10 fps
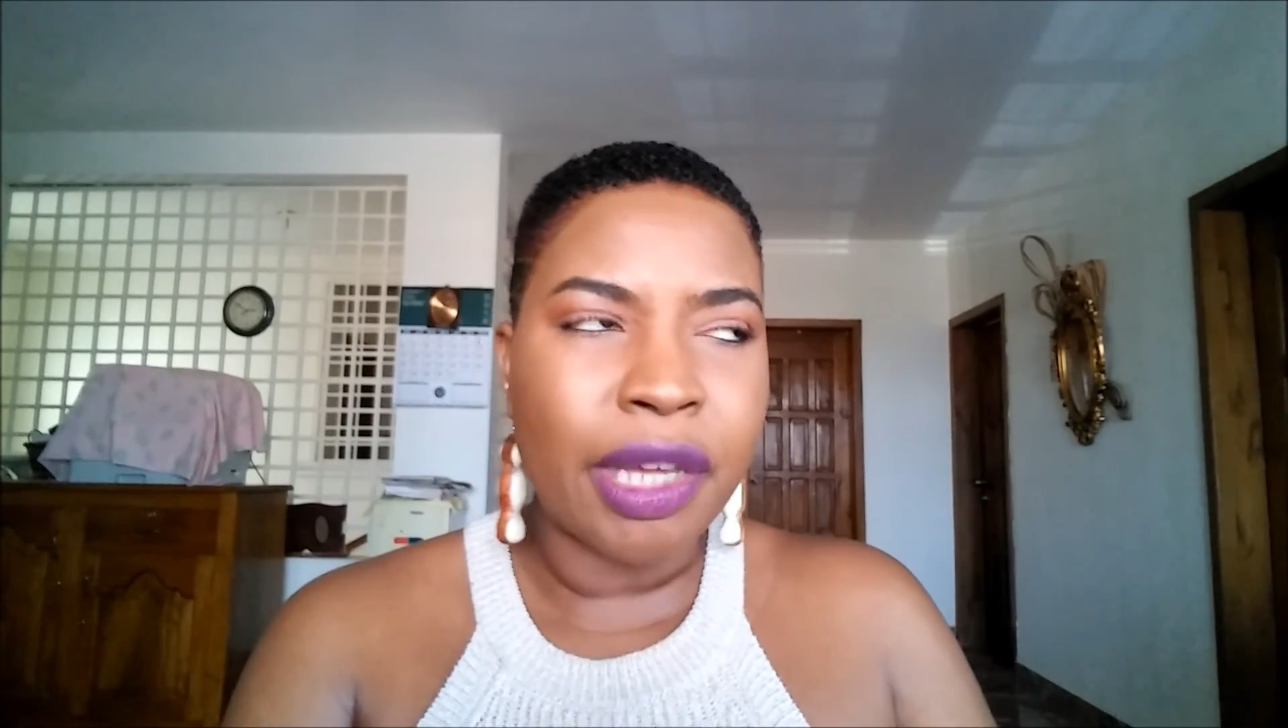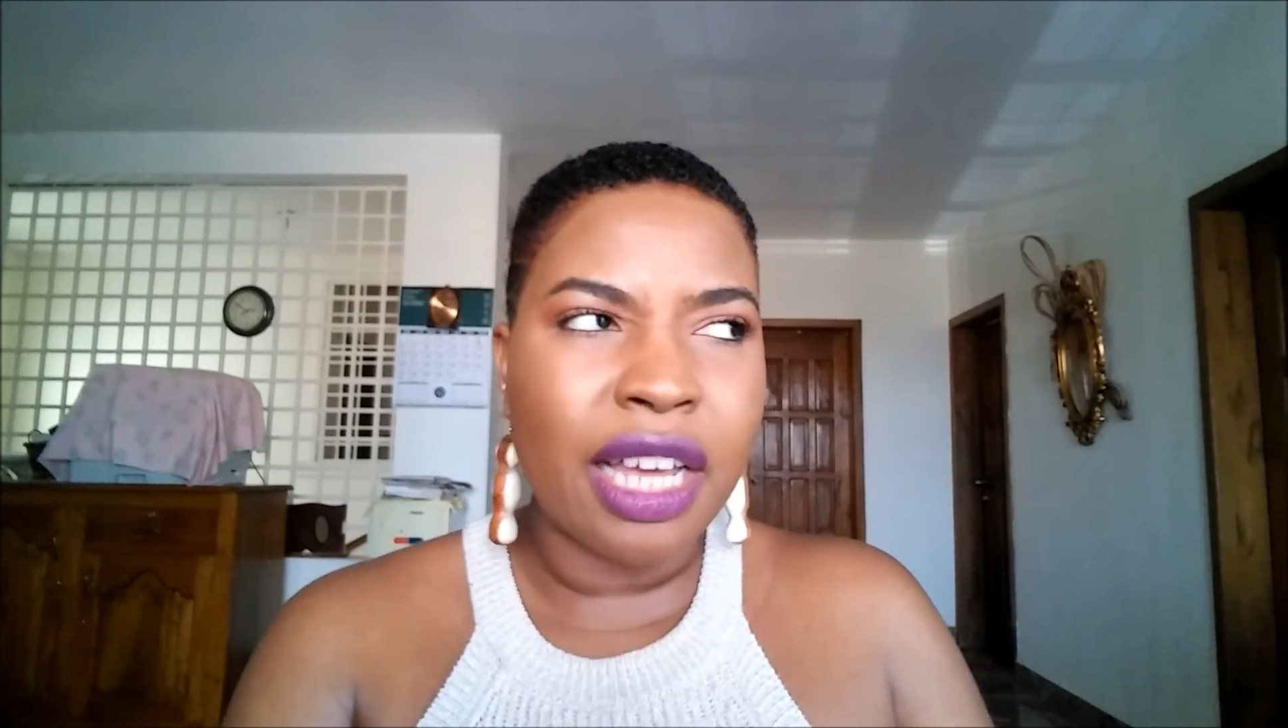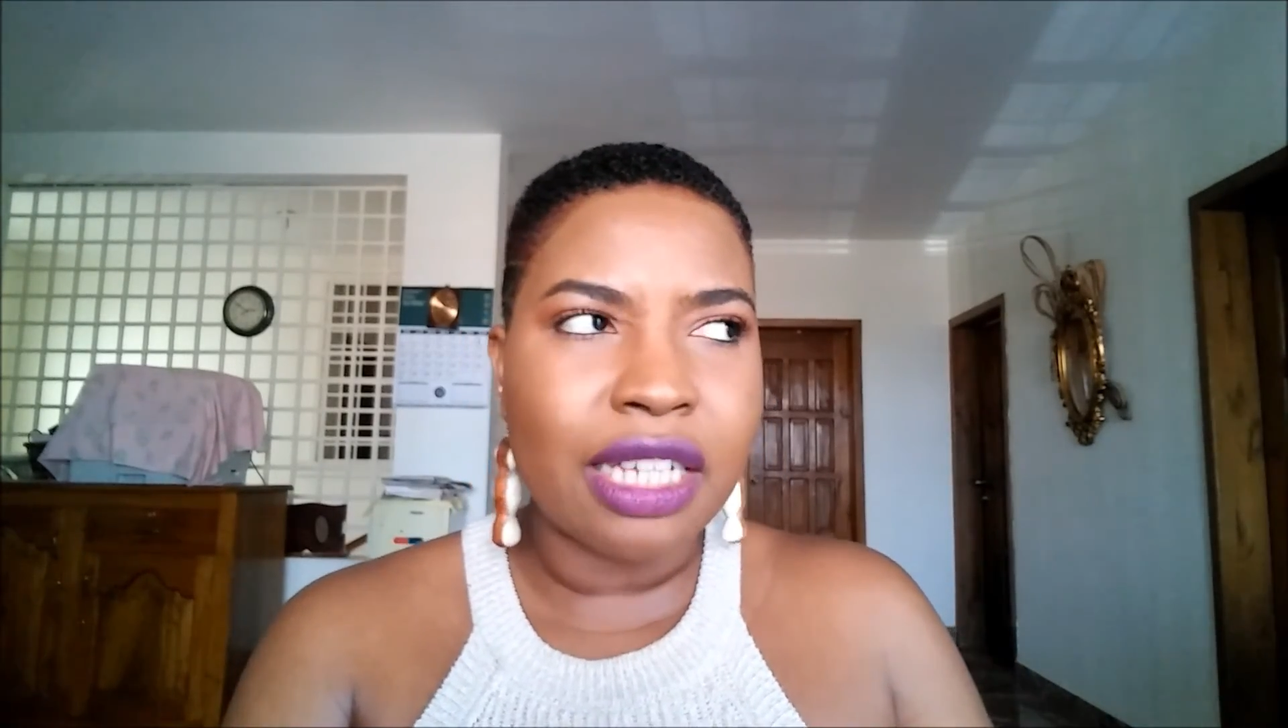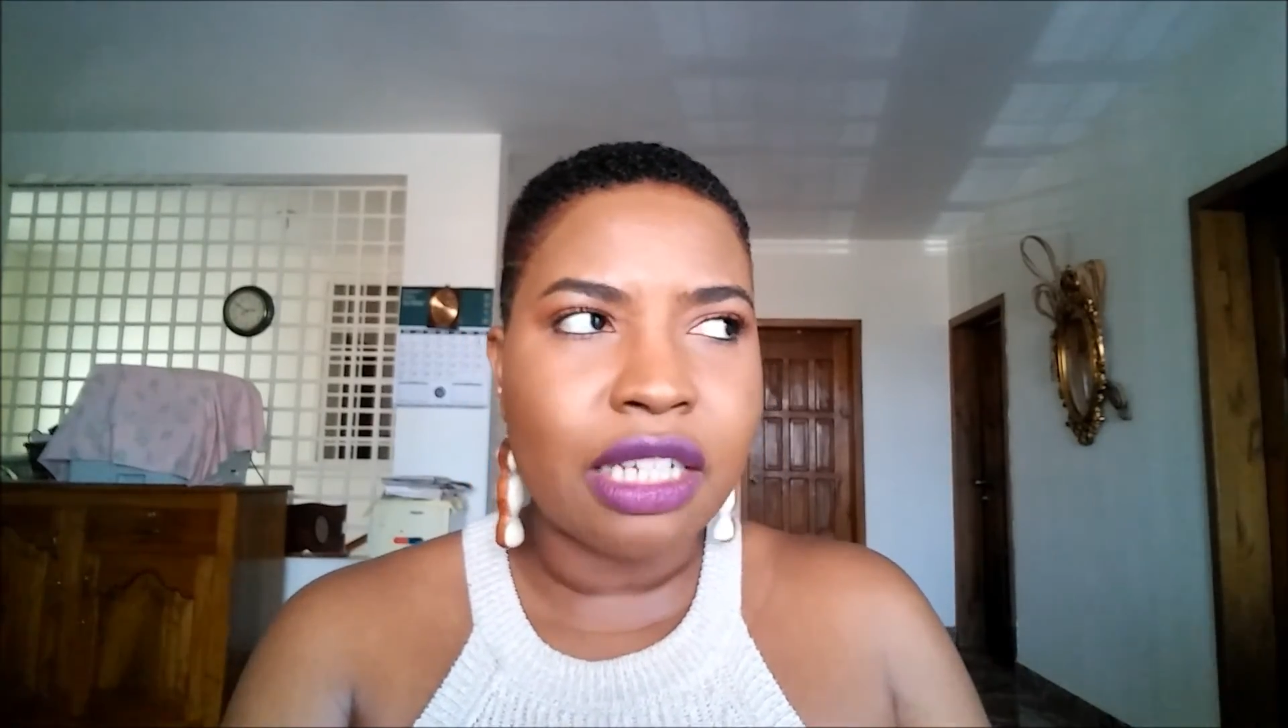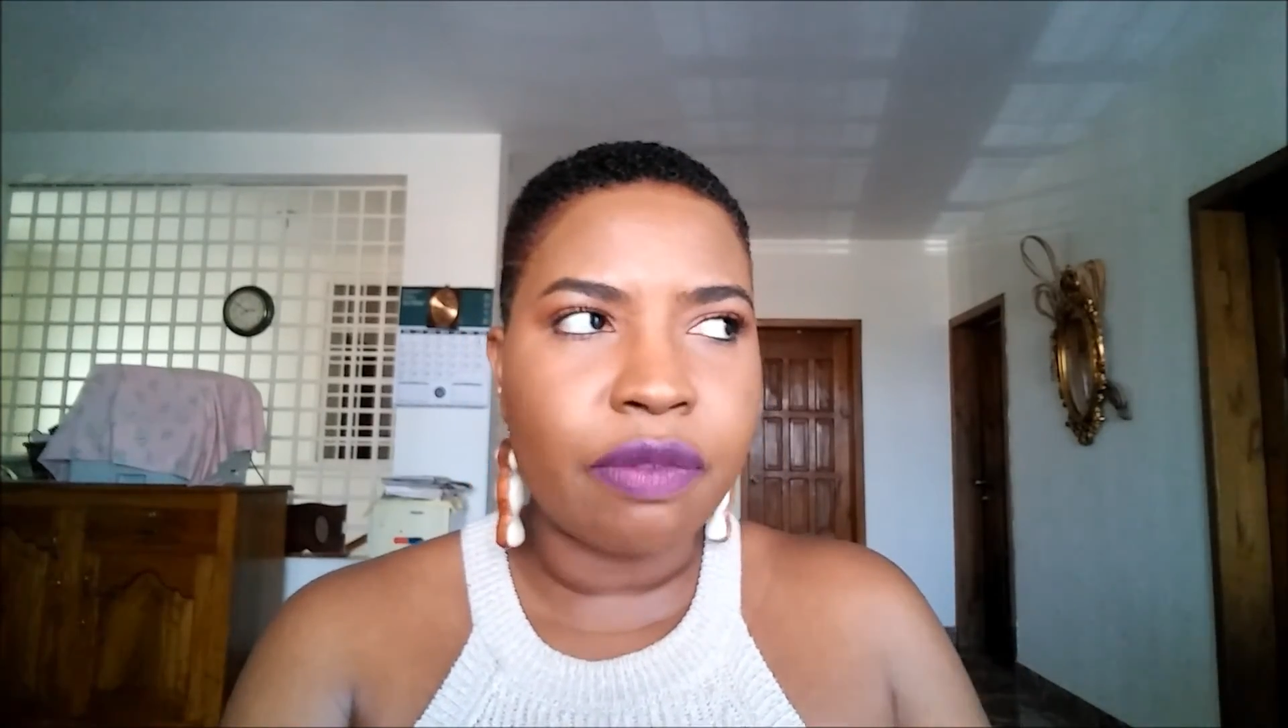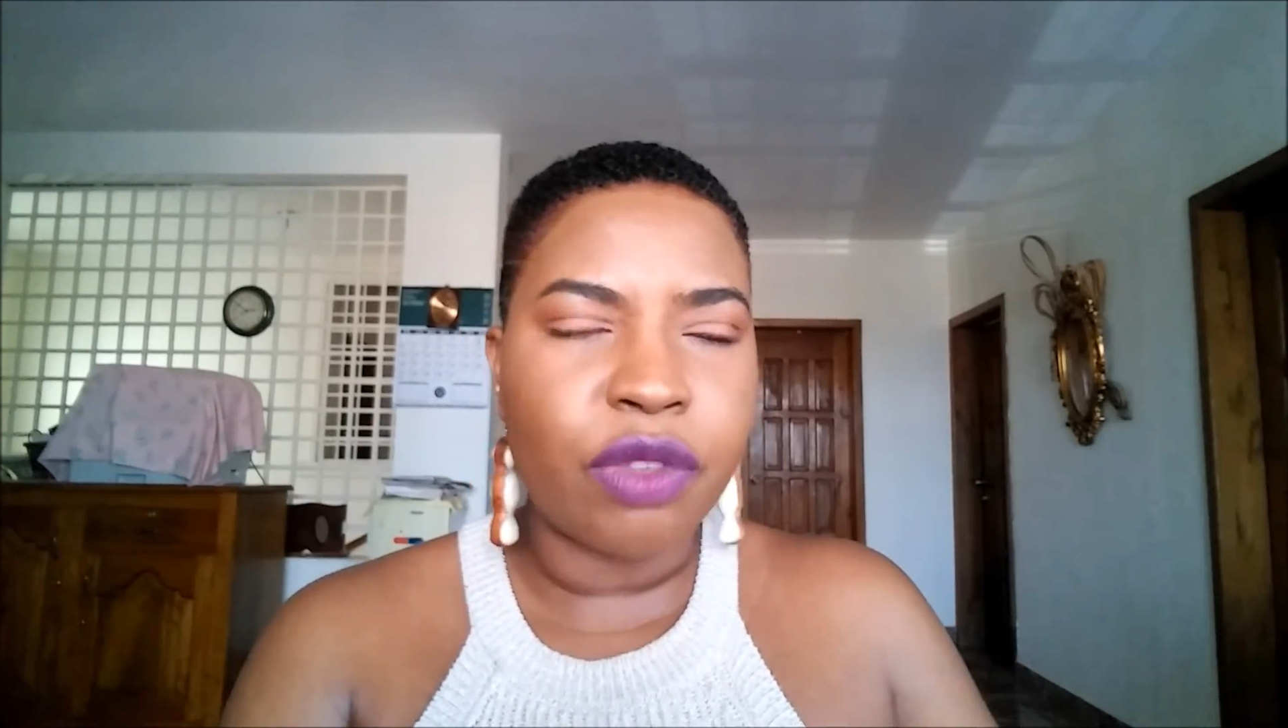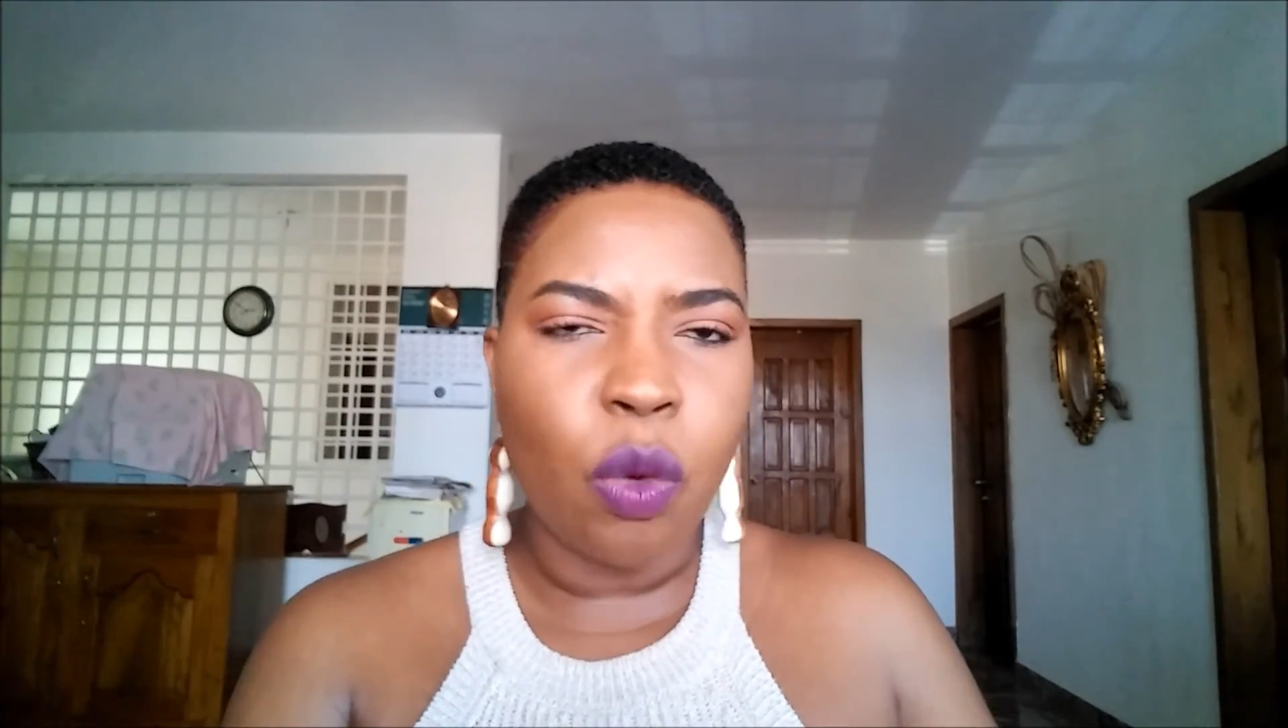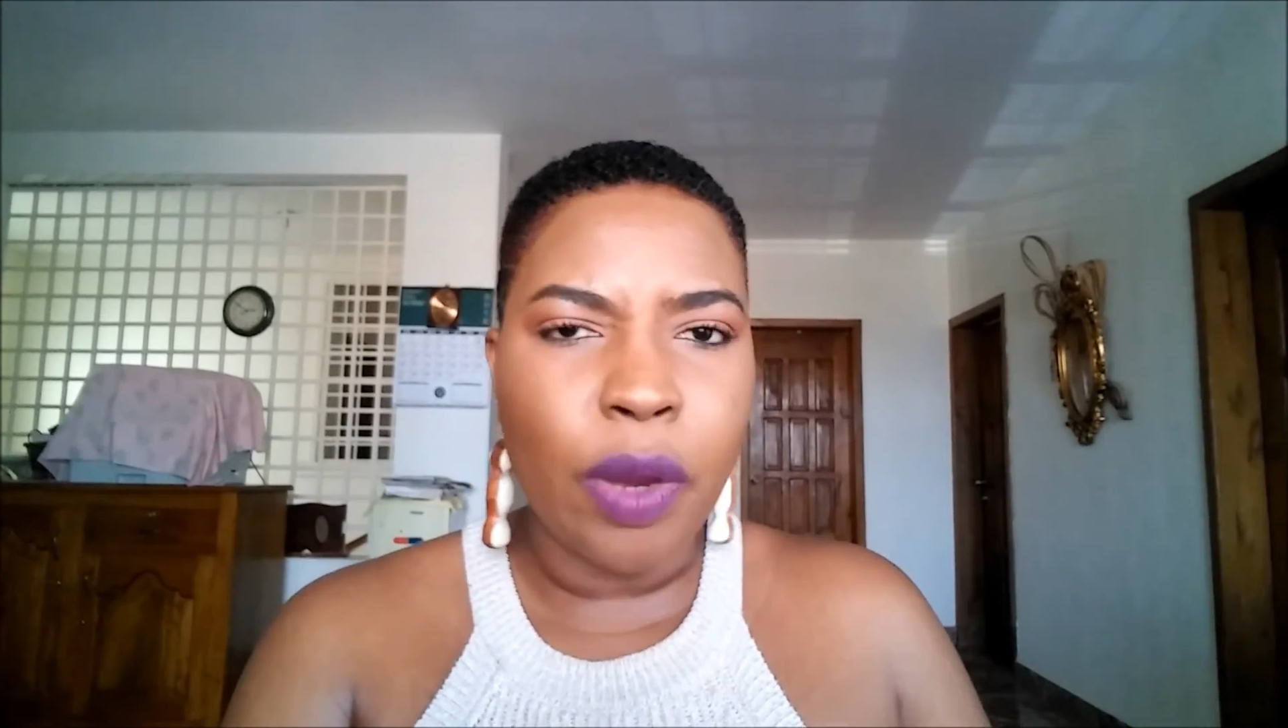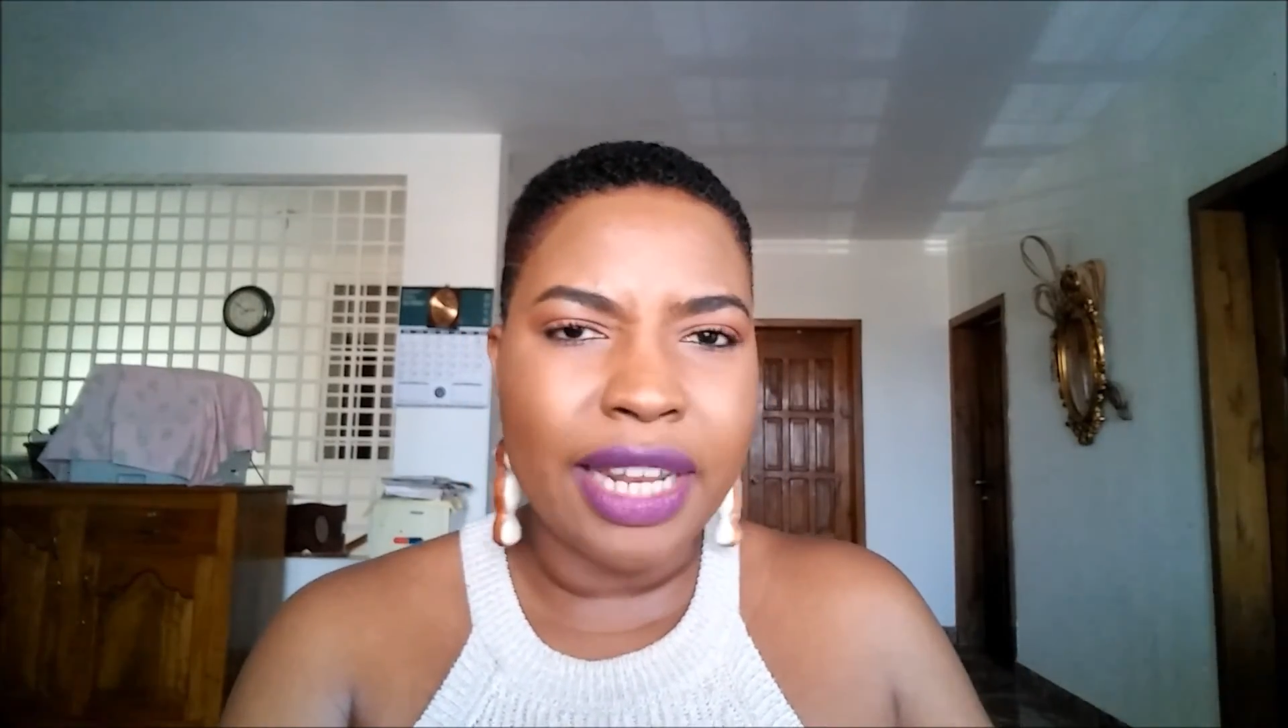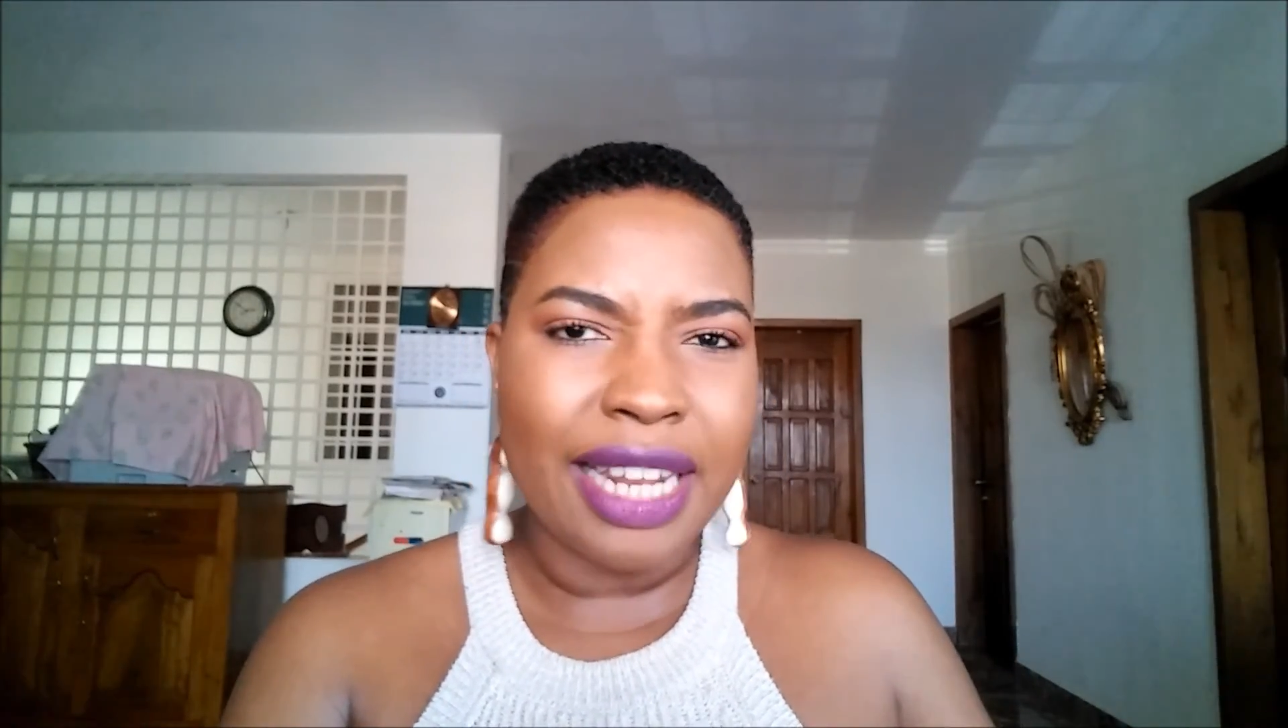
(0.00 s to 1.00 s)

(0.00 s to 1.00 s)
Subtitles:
because of the way